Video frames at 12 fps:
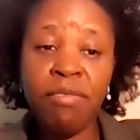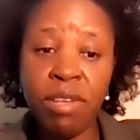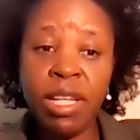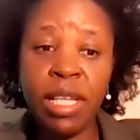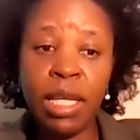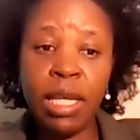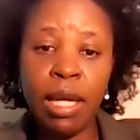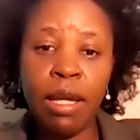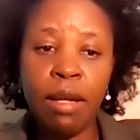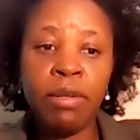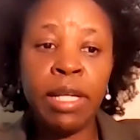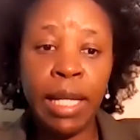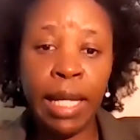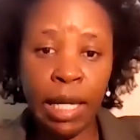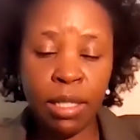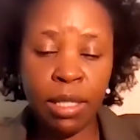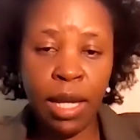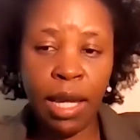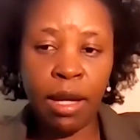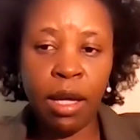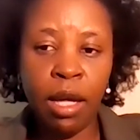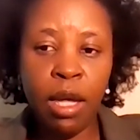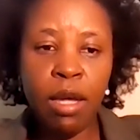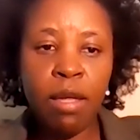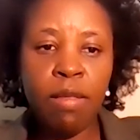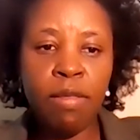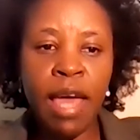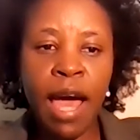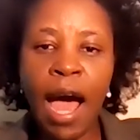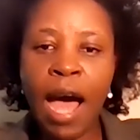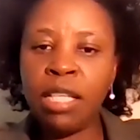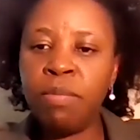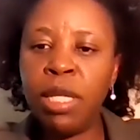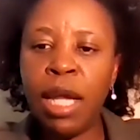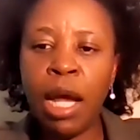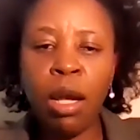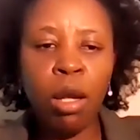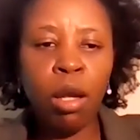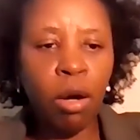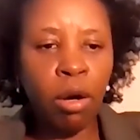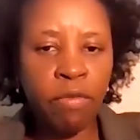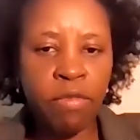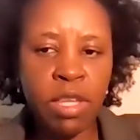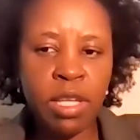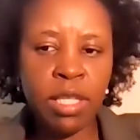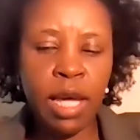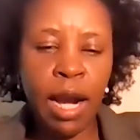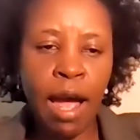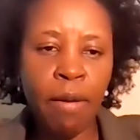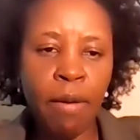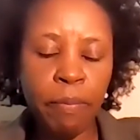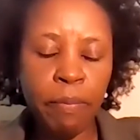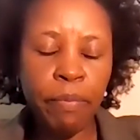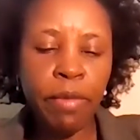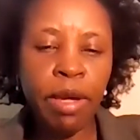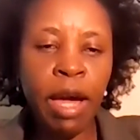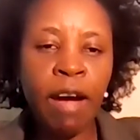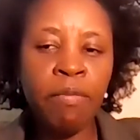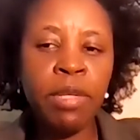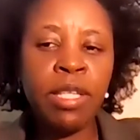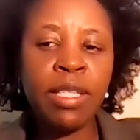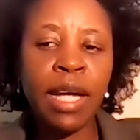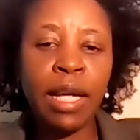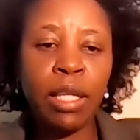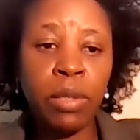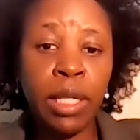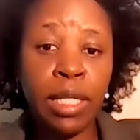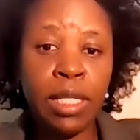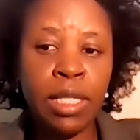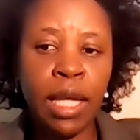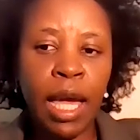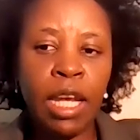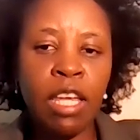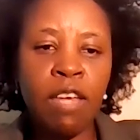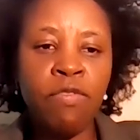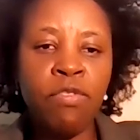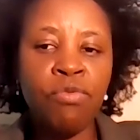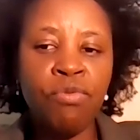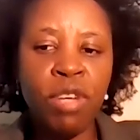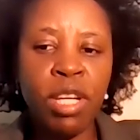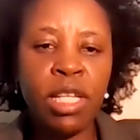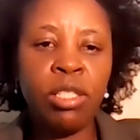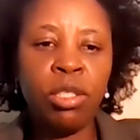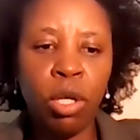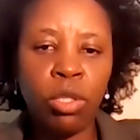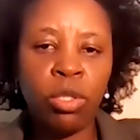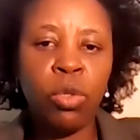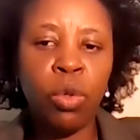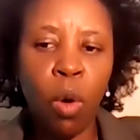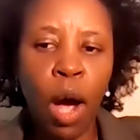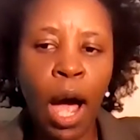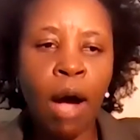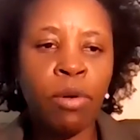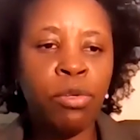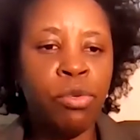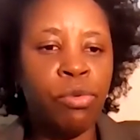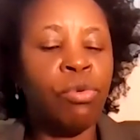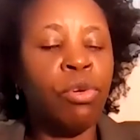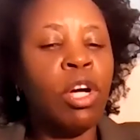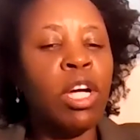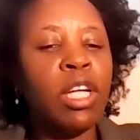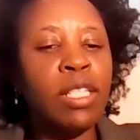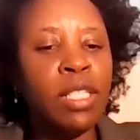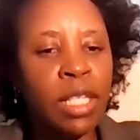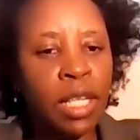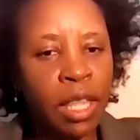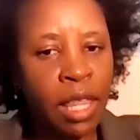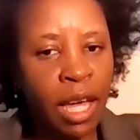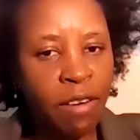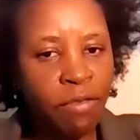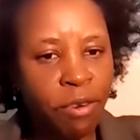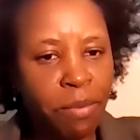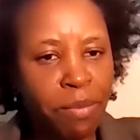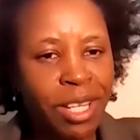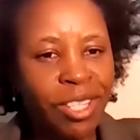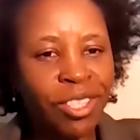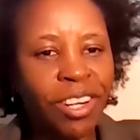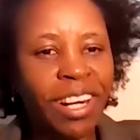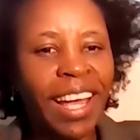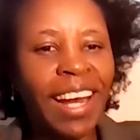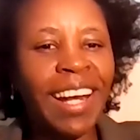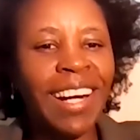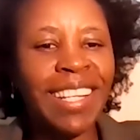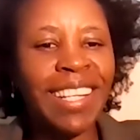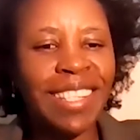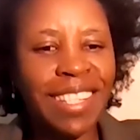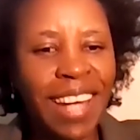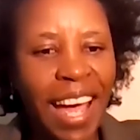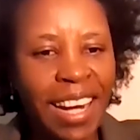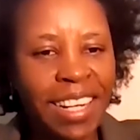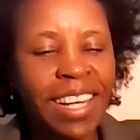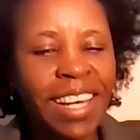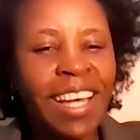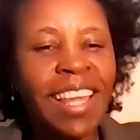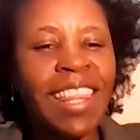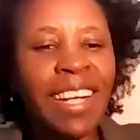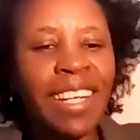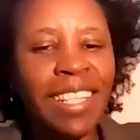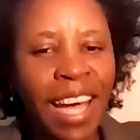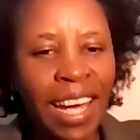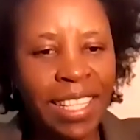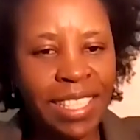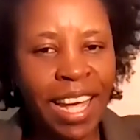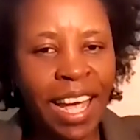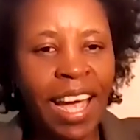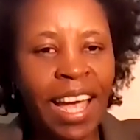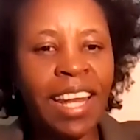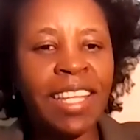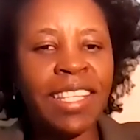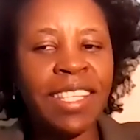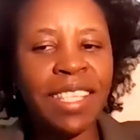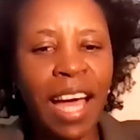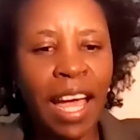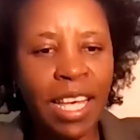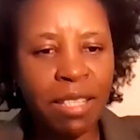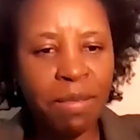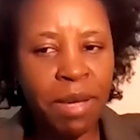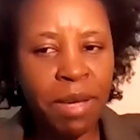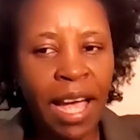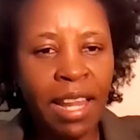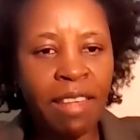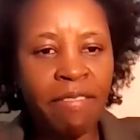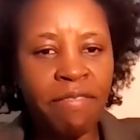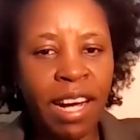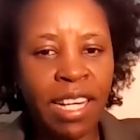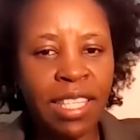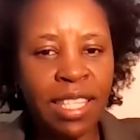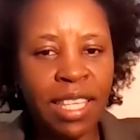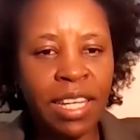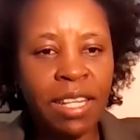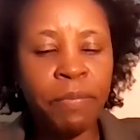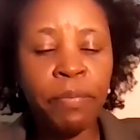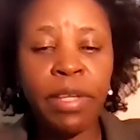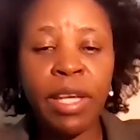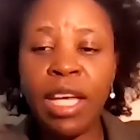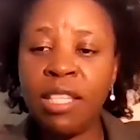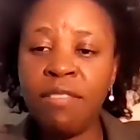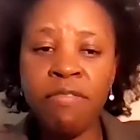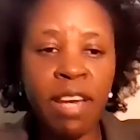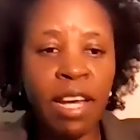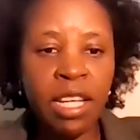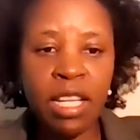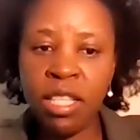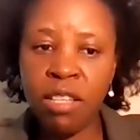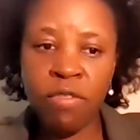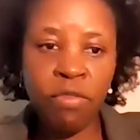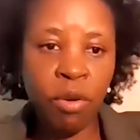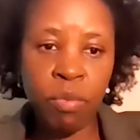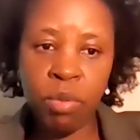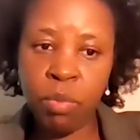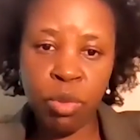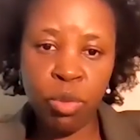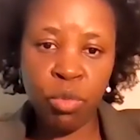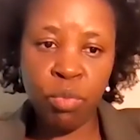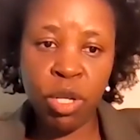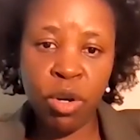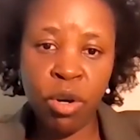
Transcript: really relate. Like, there has been a lot of things that have been circulating. And if you really don't know how to dig the information and understand the data and the science behind the vaccine, it's very easy for people to be